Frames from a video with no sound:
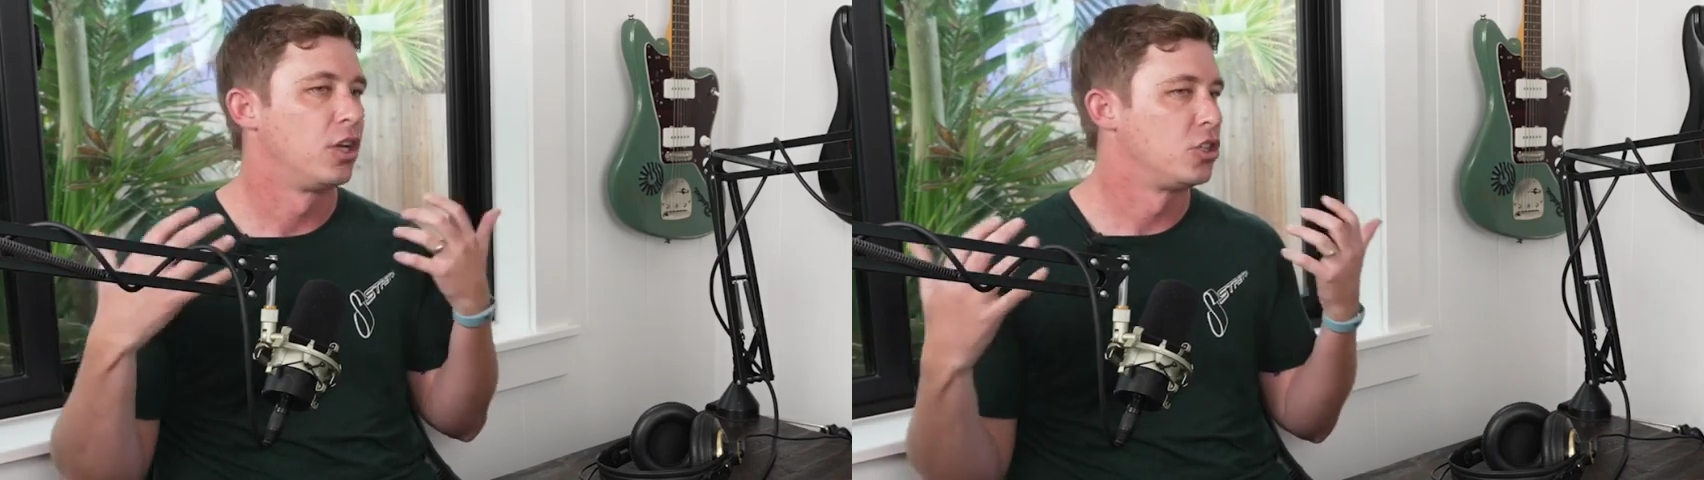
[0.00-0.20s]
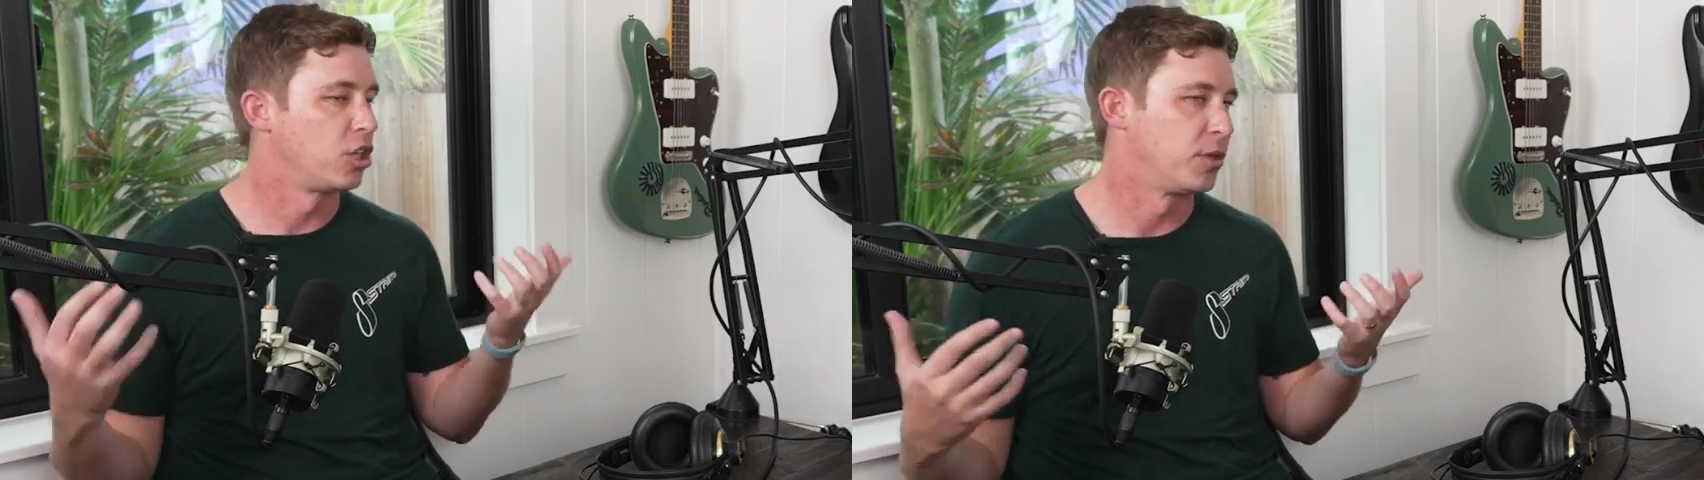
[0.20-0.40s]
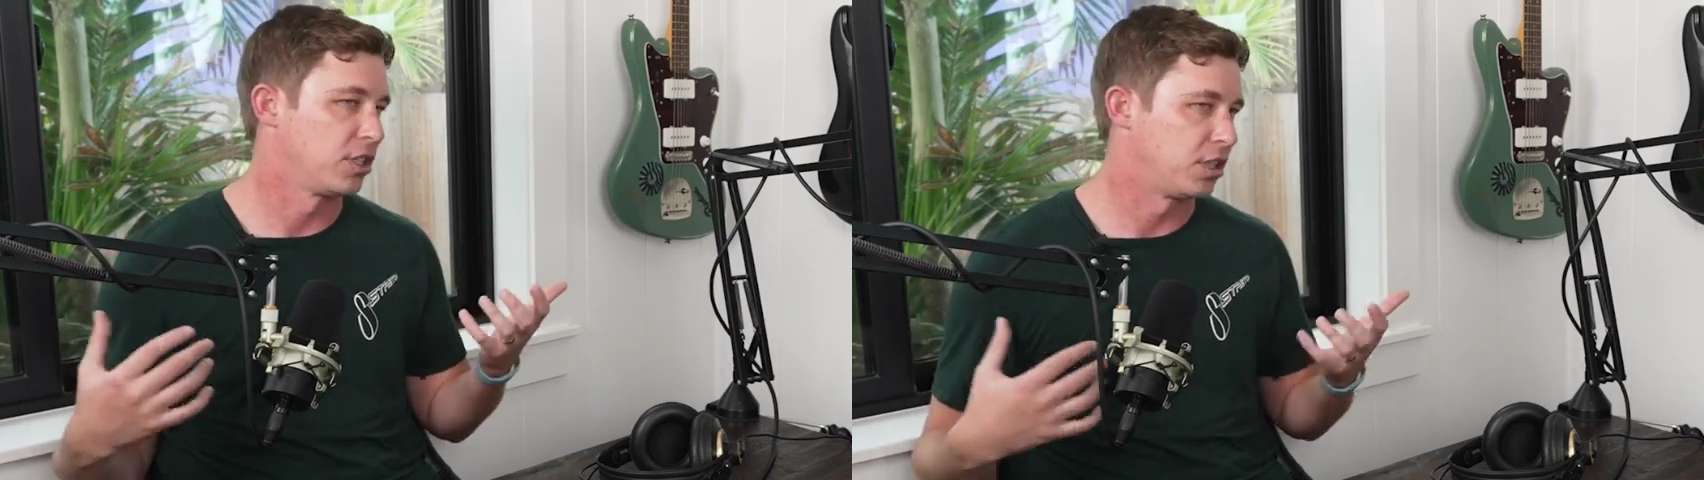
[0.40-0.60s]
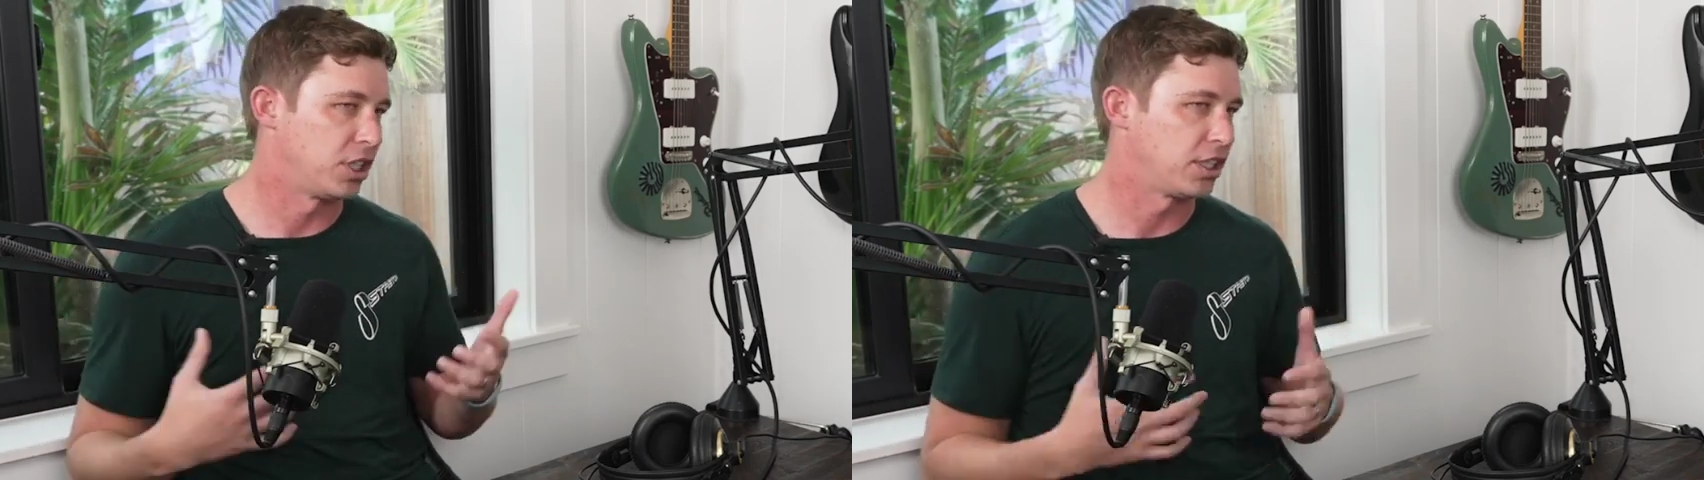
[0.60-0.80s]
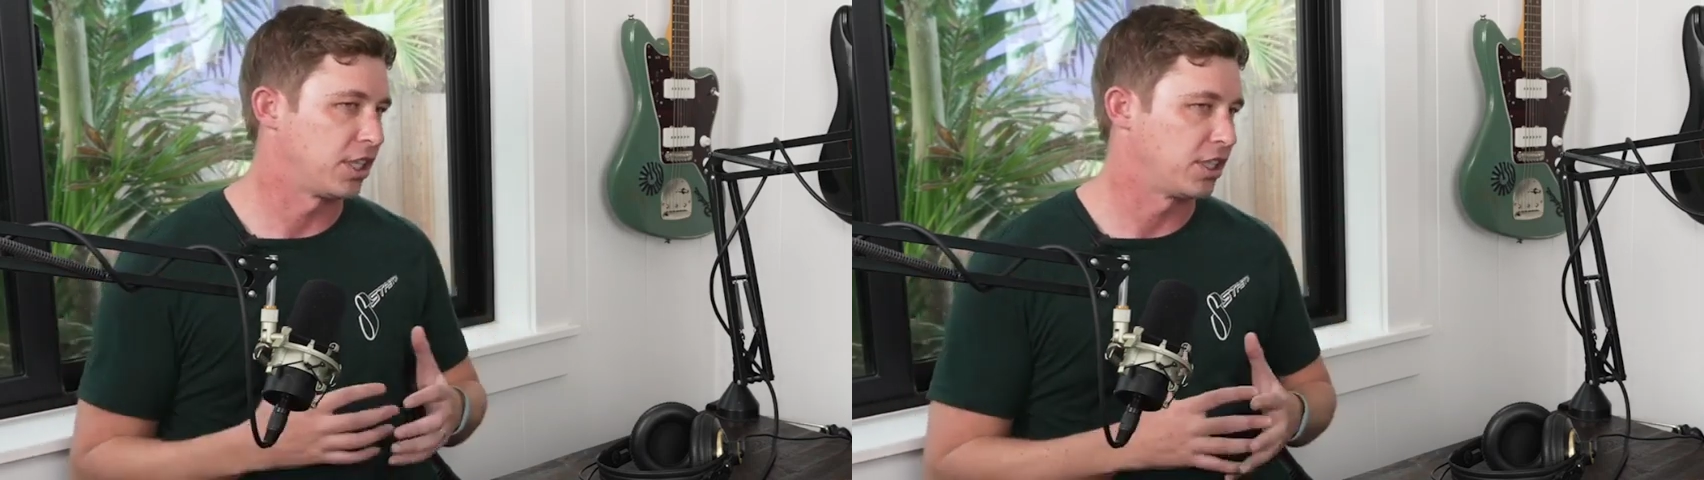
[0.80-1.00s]
so much
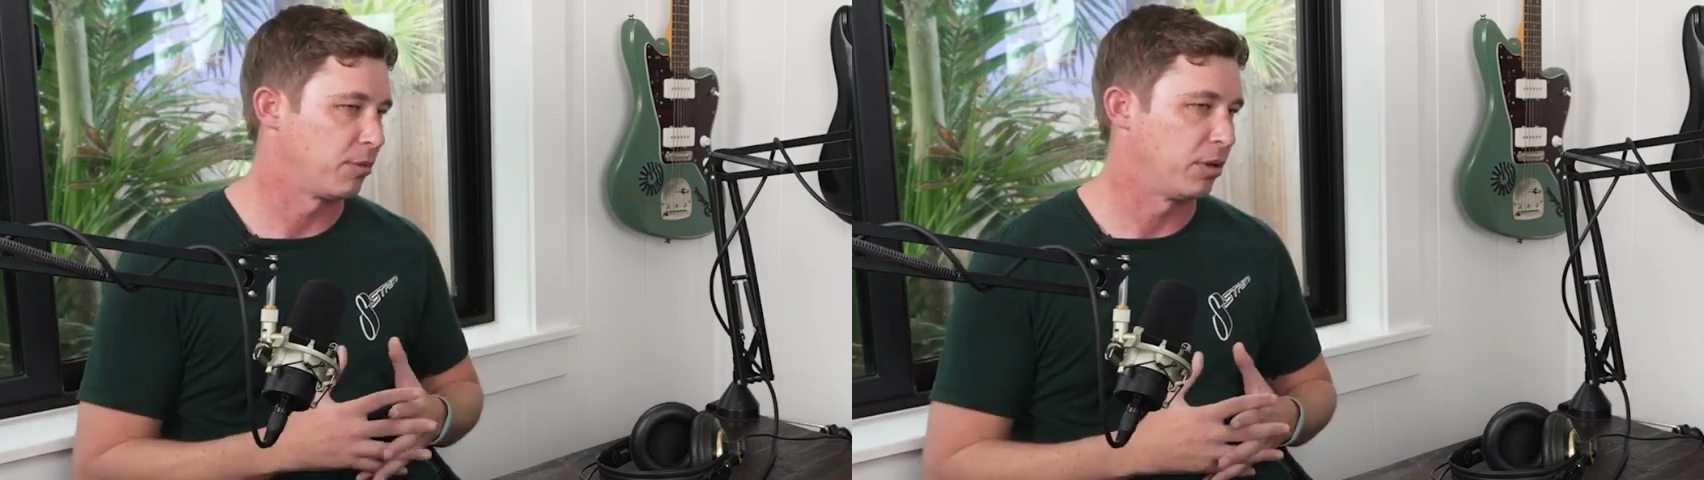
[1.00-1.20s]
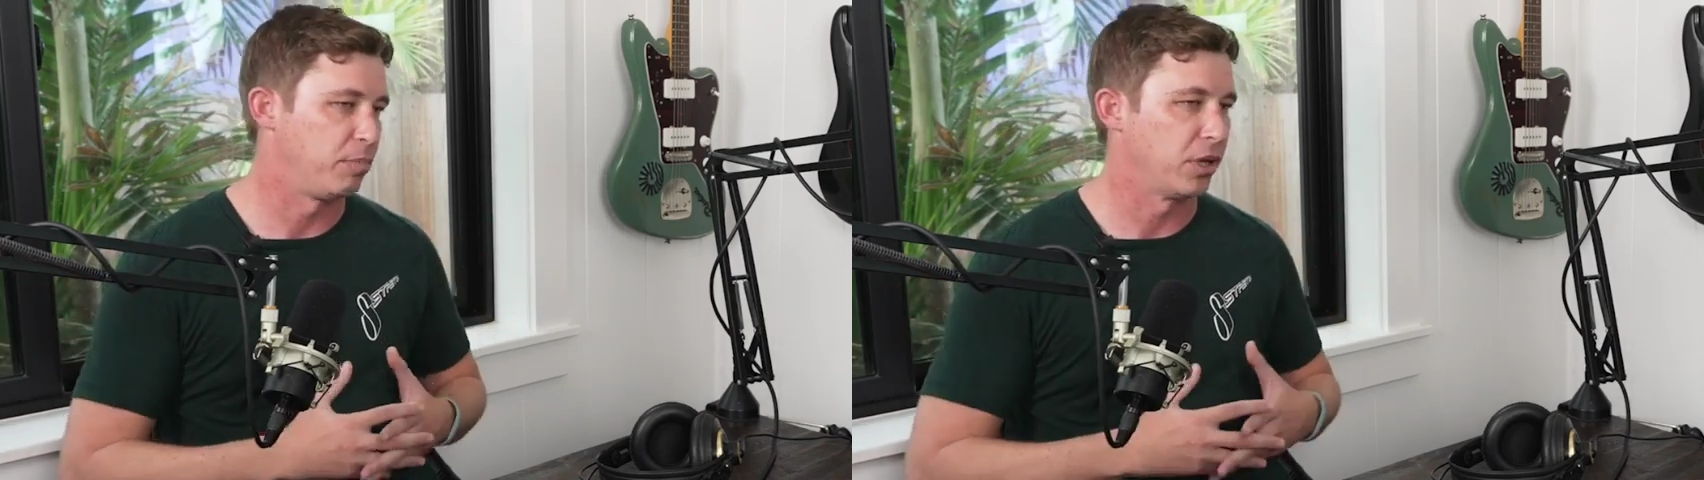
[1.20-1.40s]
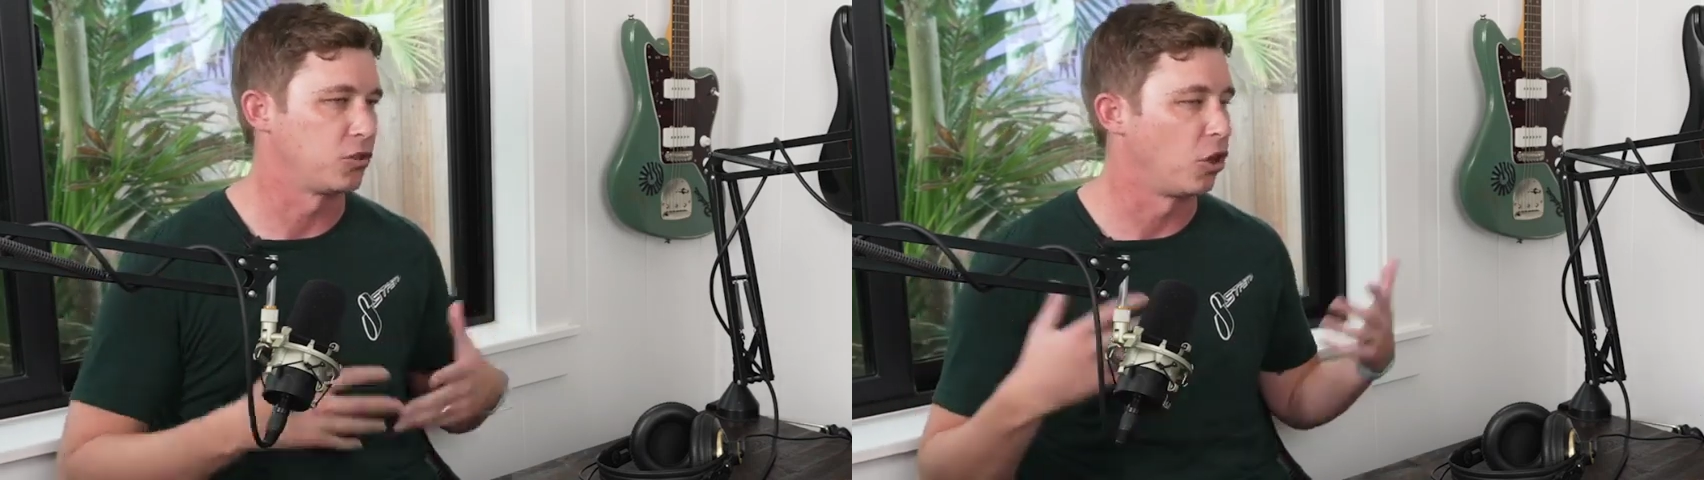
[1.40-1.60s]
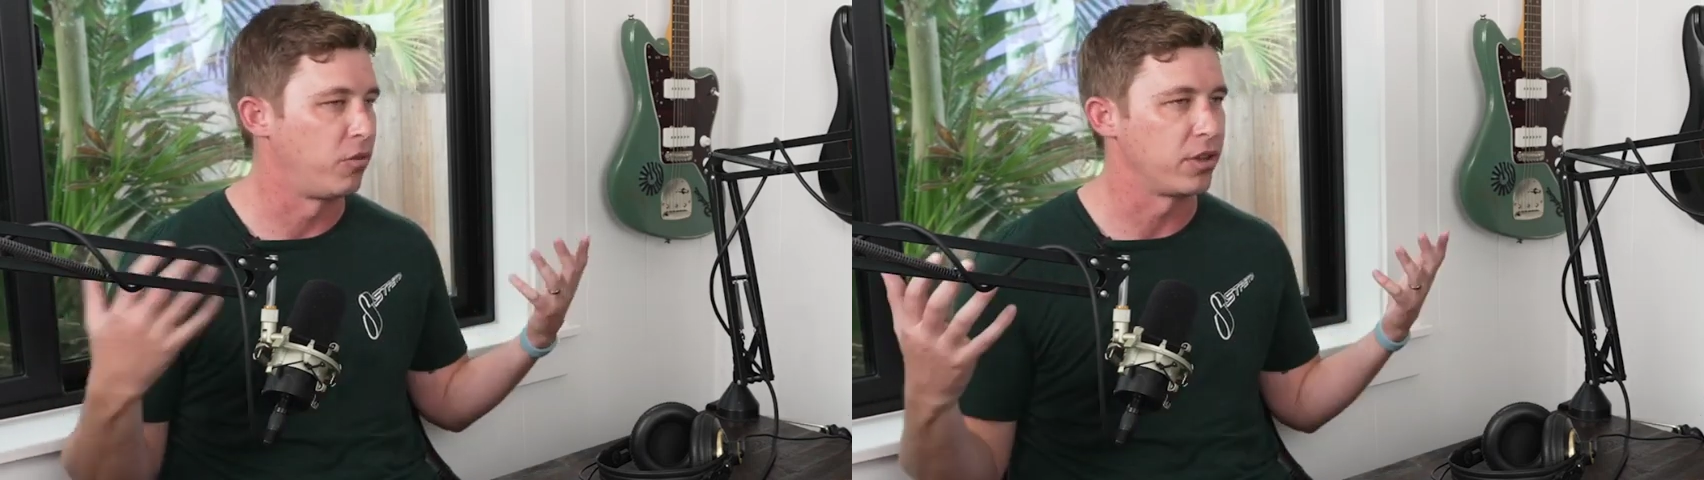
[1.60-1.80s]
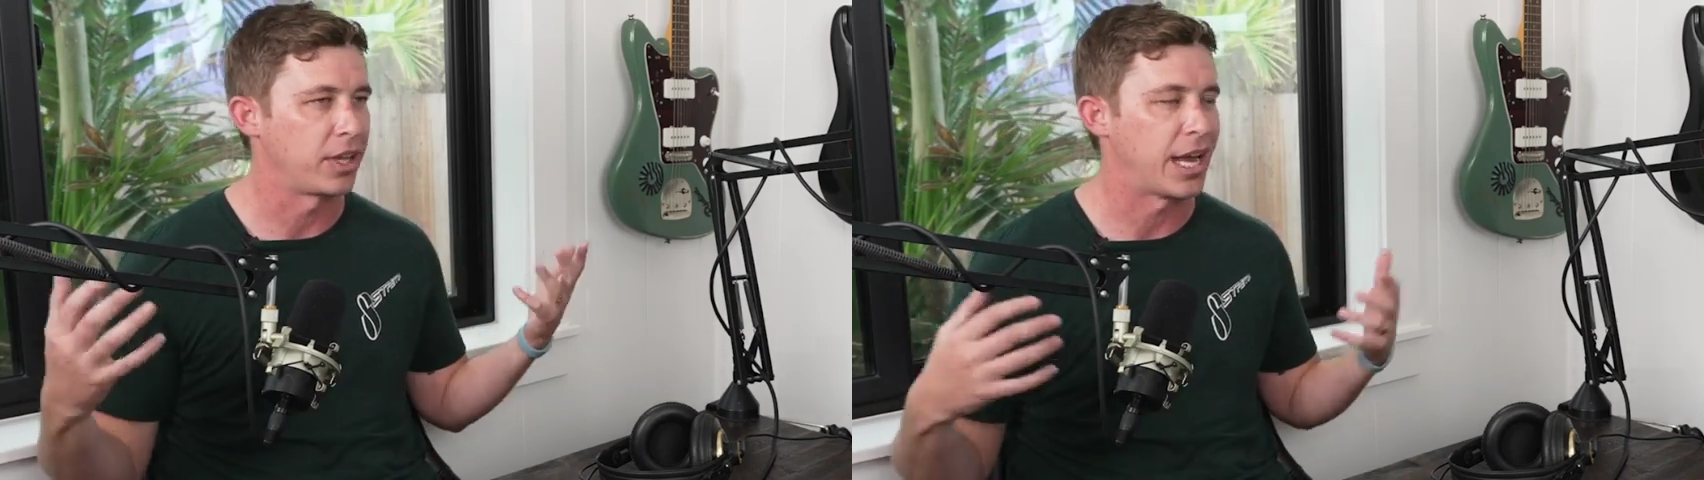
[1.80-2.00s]
logistics that have been built
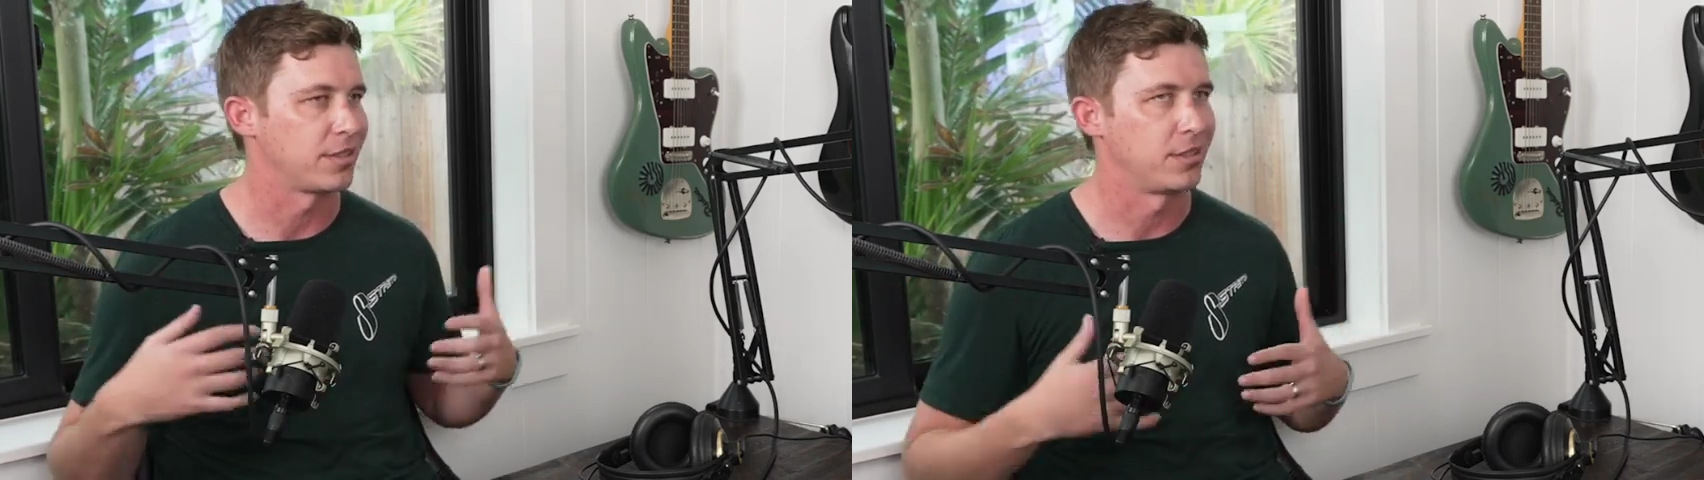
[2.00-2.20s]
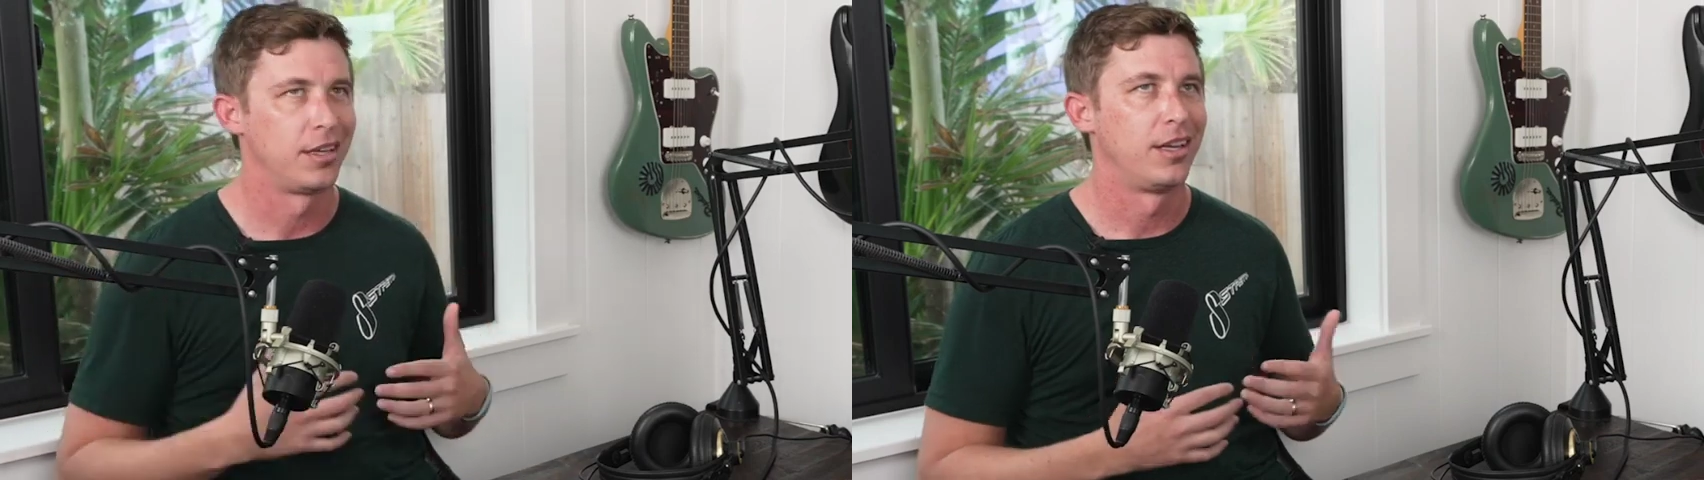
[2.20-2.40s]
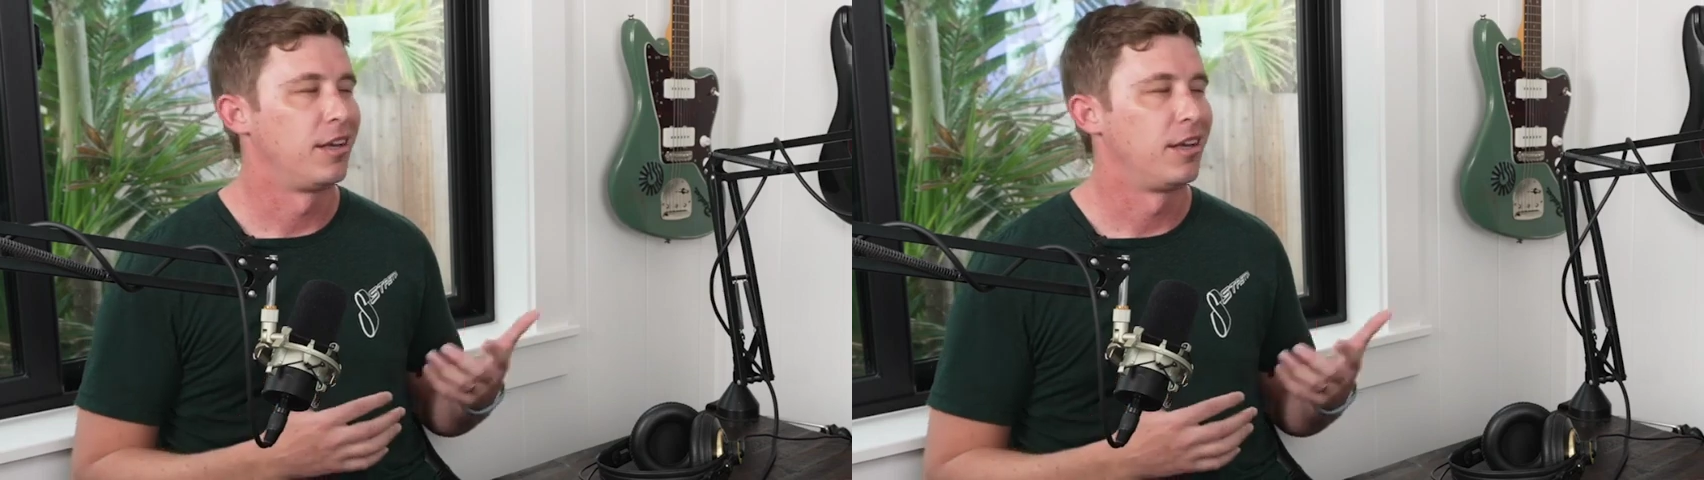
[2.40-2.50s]
over the last